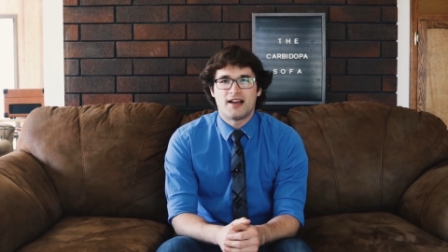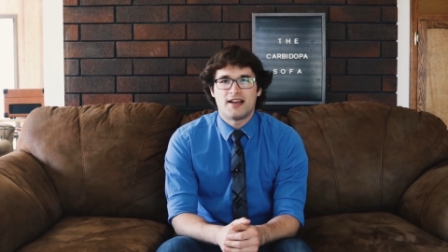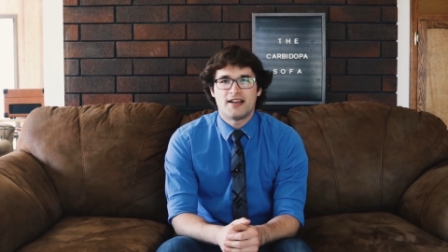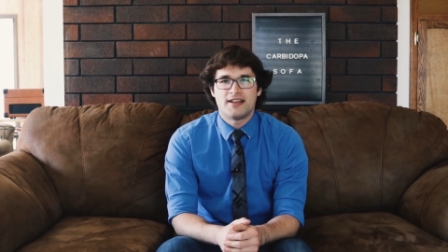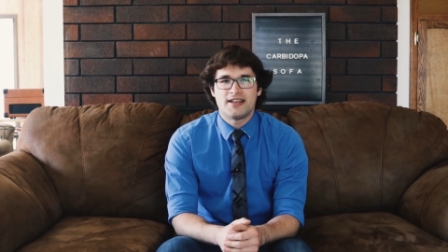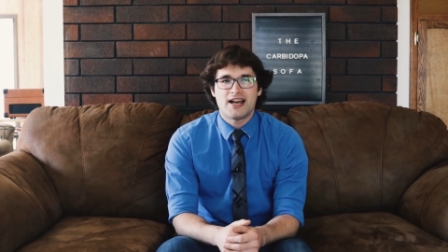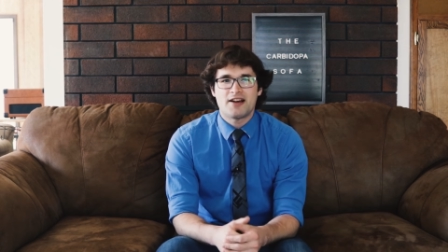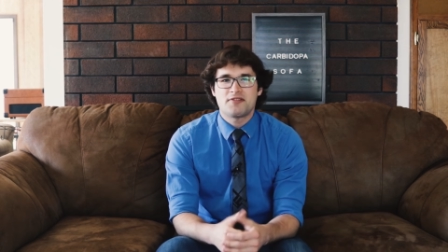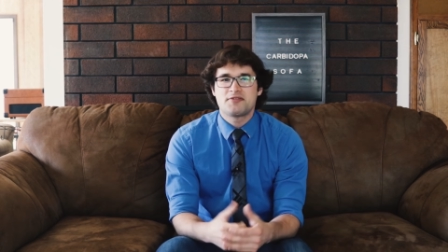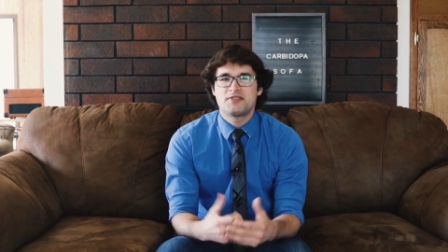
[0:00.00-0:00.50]

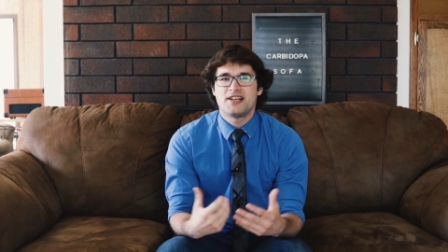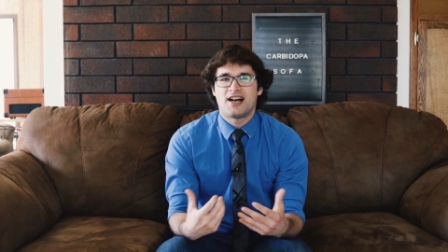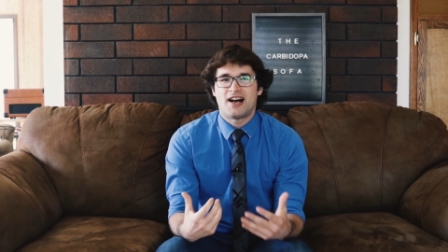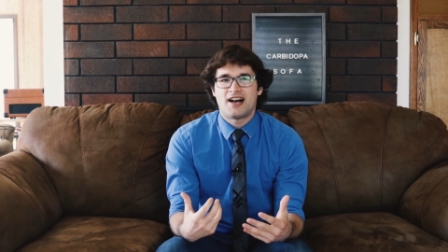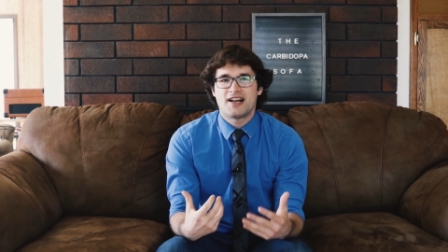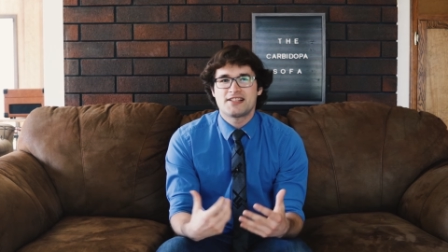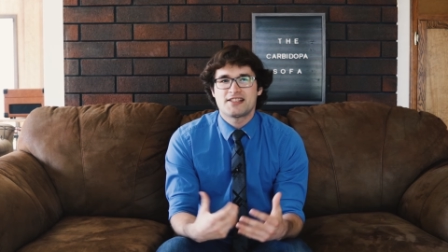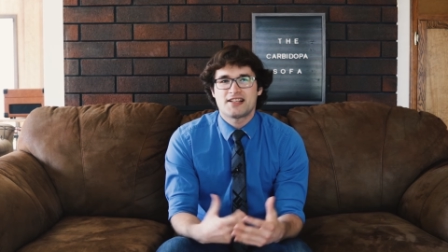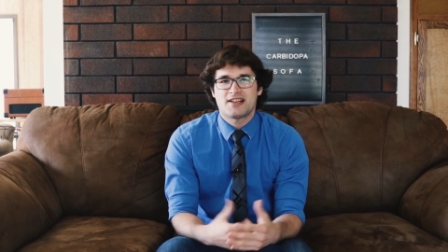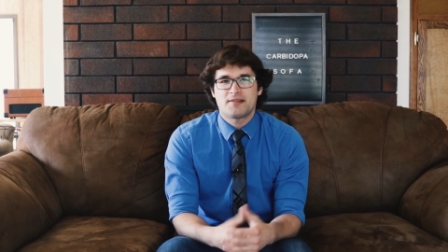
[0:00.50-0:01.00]
It now
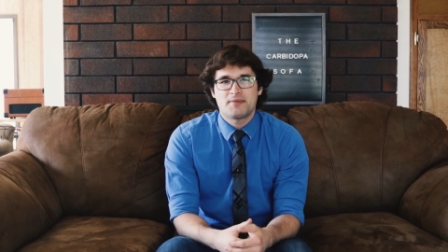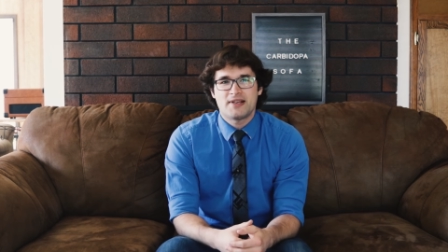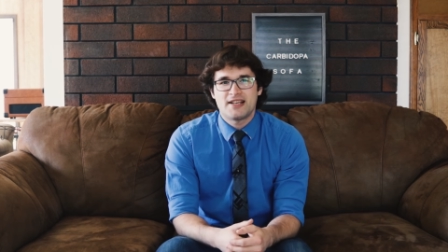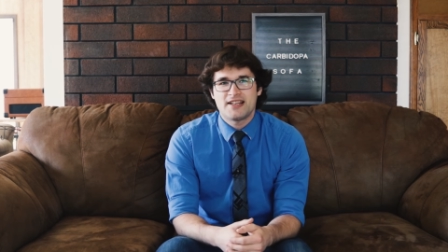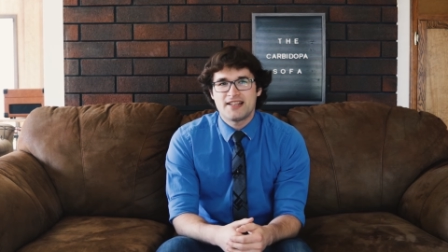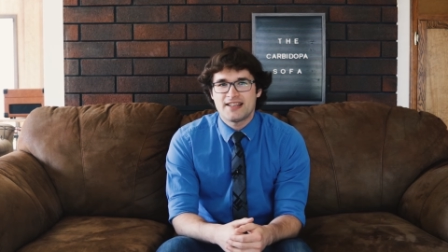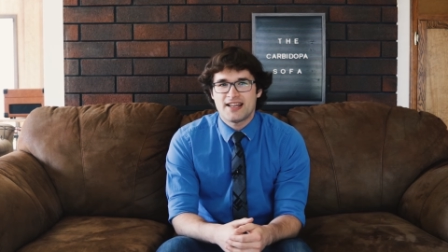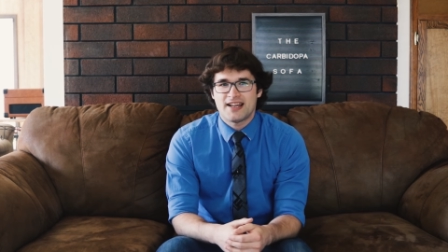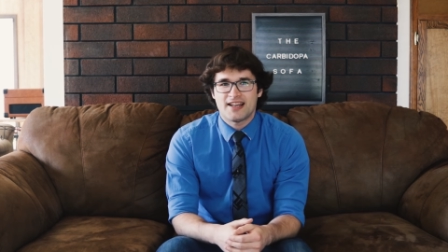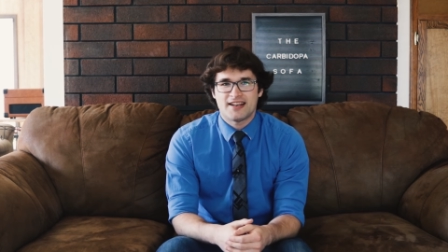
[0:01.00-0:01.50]
dawns on
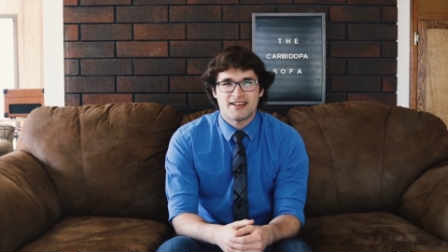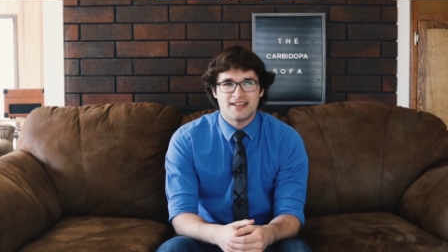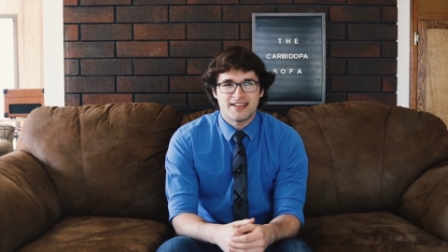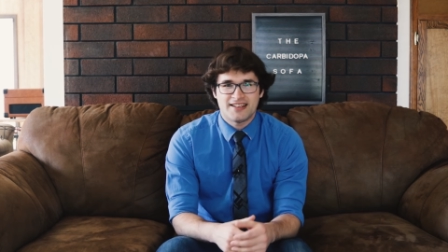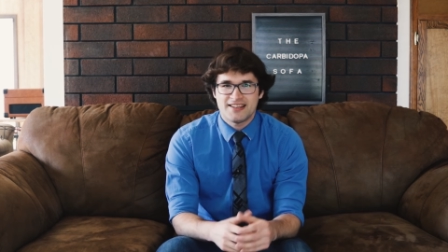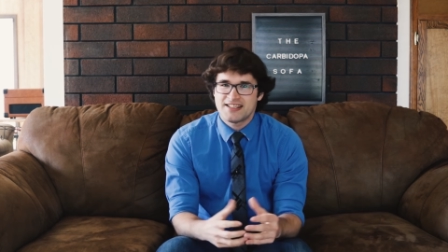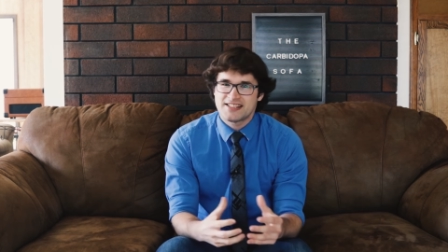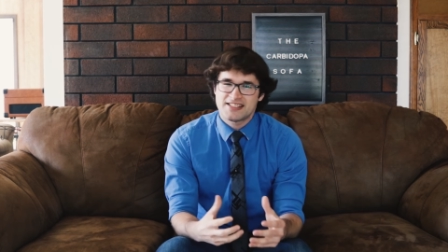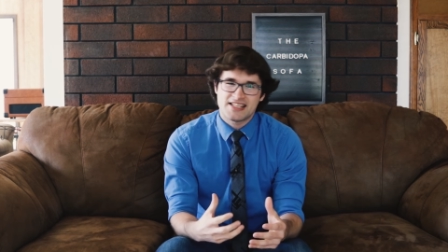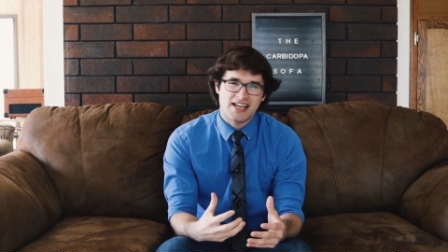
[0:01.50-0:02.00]
me that
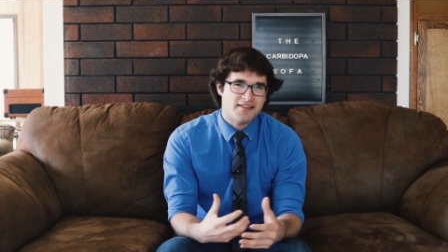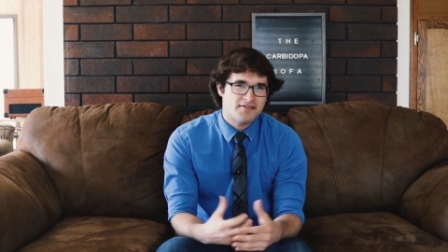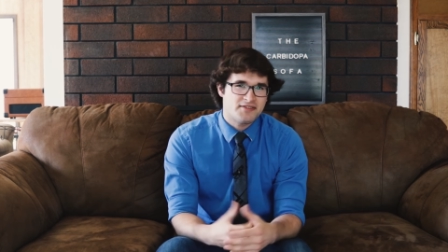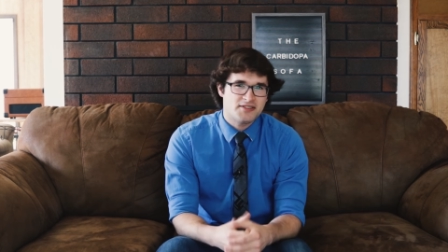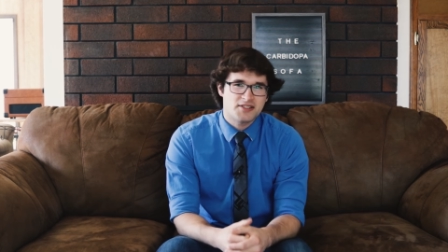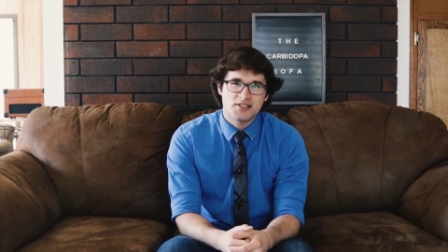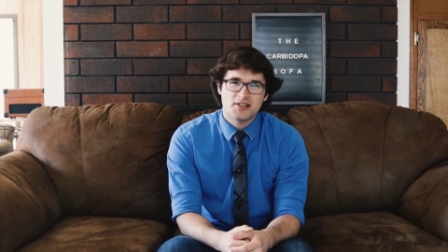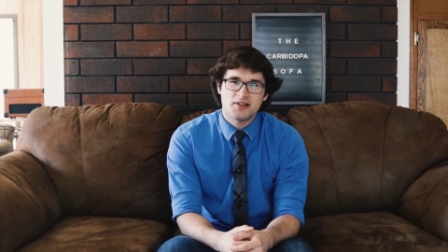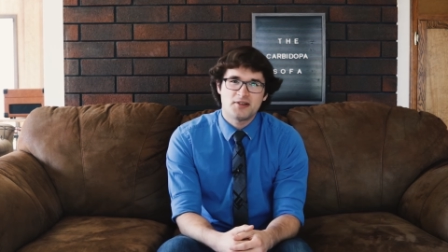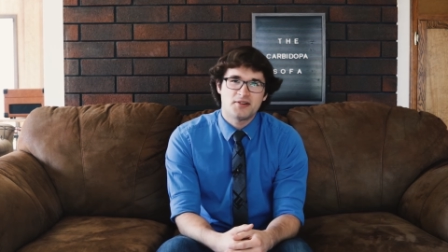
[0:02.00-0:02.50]
in this
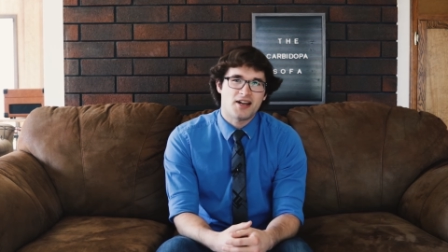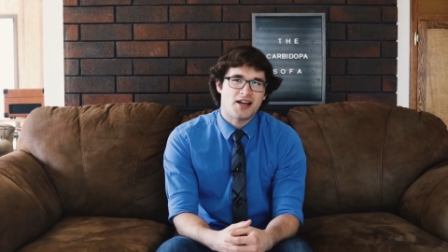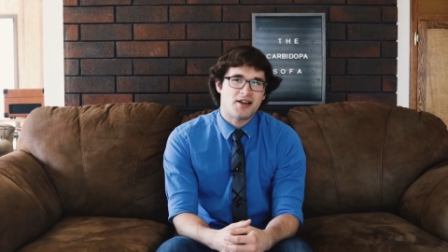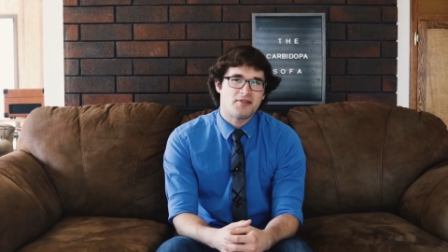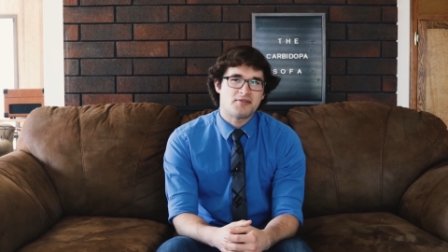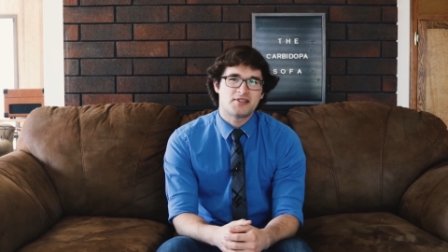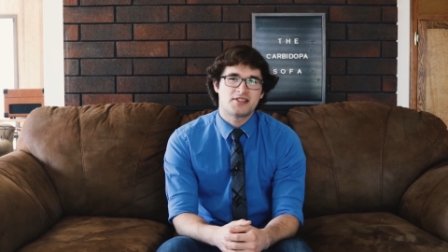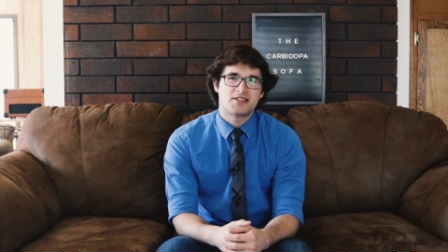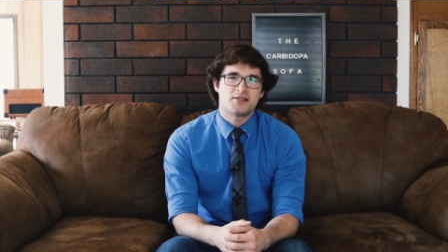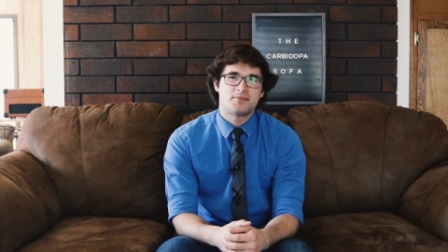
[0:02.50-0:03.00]
episode I
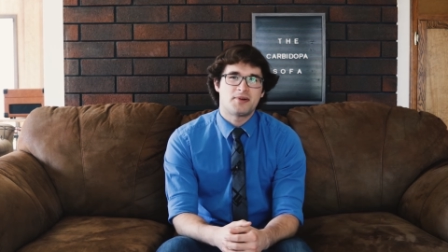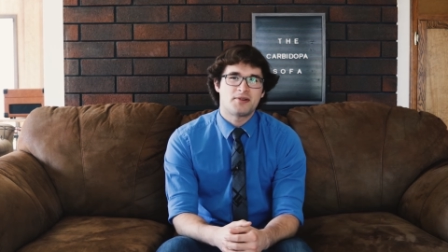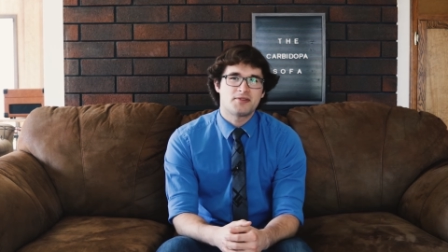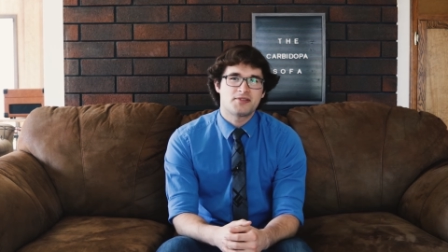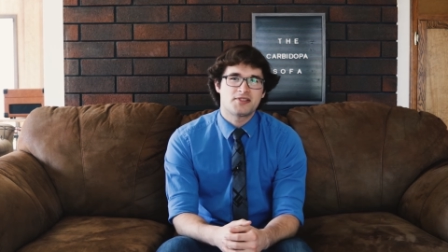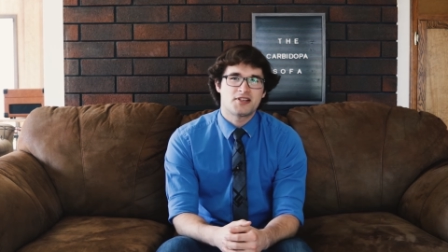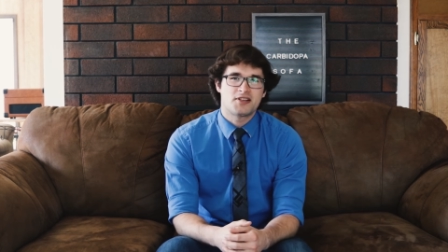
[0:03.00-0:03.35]
was supposed